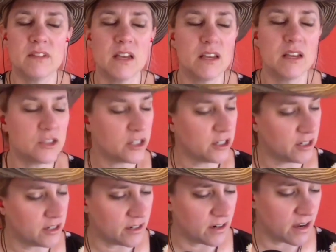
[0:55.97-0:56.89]

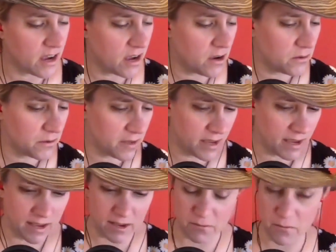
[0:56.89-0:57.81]
Sure. Okay.